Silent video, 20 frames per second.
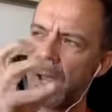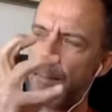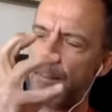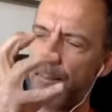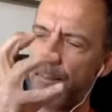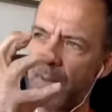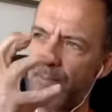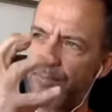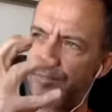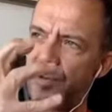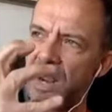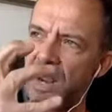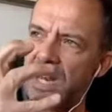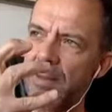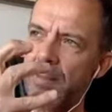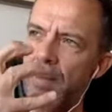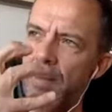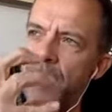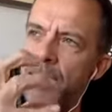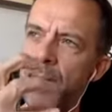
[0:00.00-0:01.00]
my brain
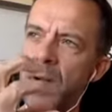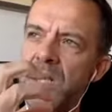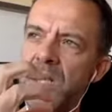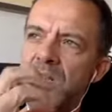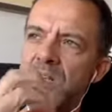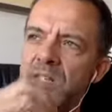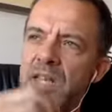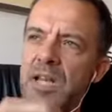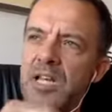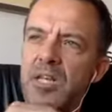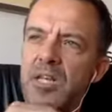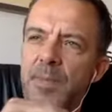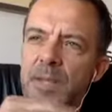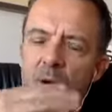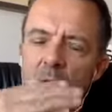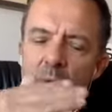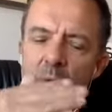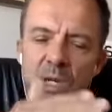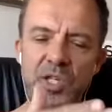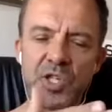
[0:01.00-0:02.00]
and my mindset to be
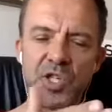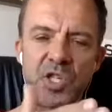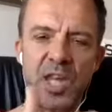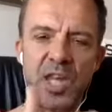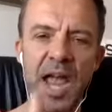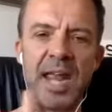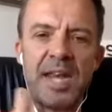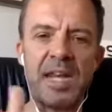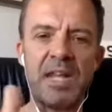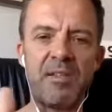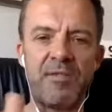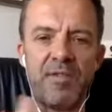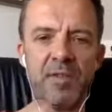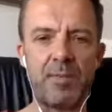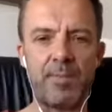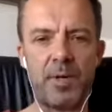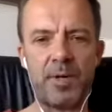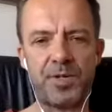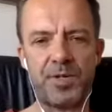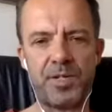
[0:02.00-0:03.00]
always scanning for the
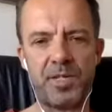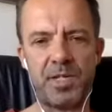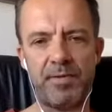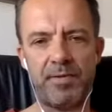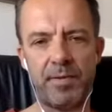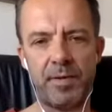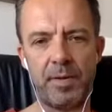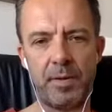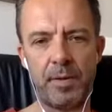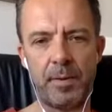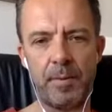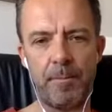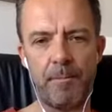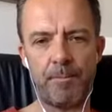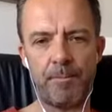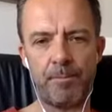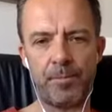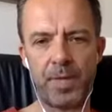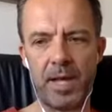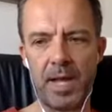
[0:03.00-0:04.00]
positive.
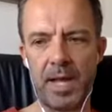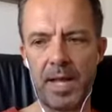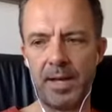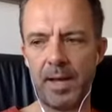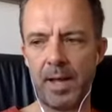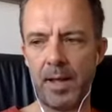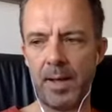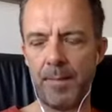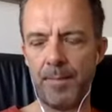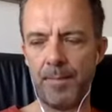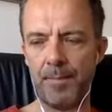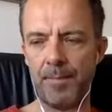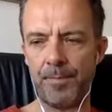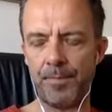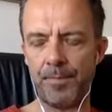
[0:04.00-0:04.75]
And